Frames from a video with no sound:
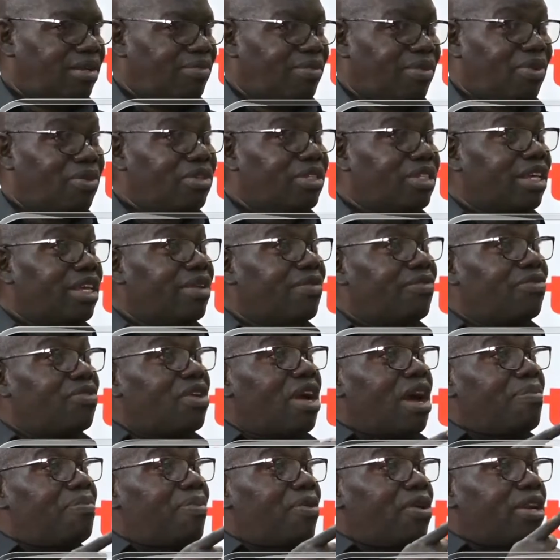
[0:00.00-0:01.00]
Because if
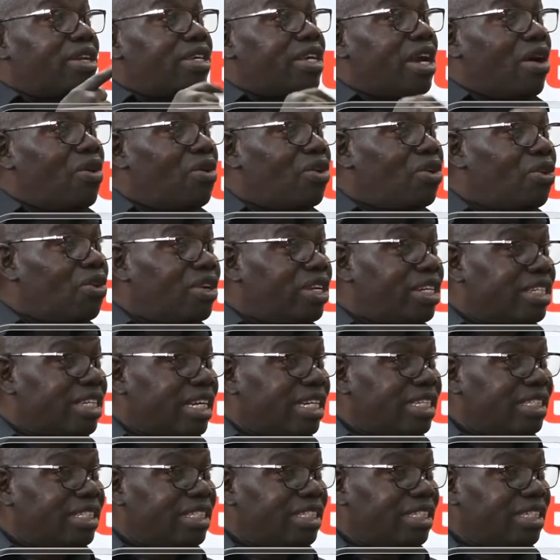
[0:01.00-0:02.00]
you appoint your own
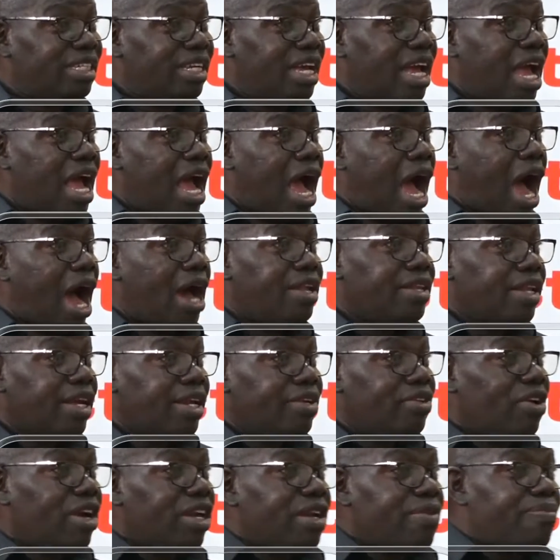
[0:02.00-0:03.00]
auditors and
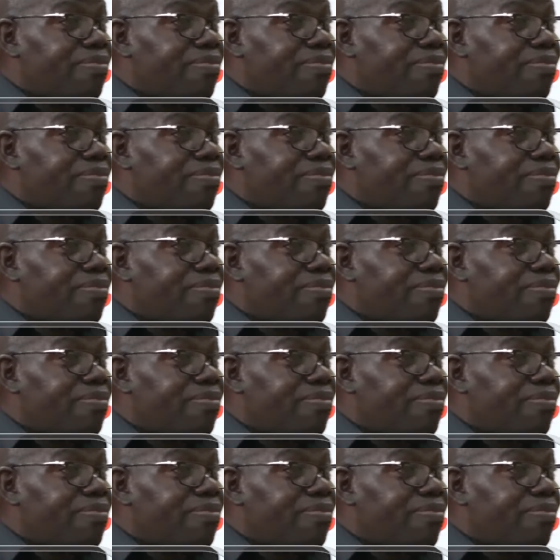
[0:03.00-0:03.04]
then your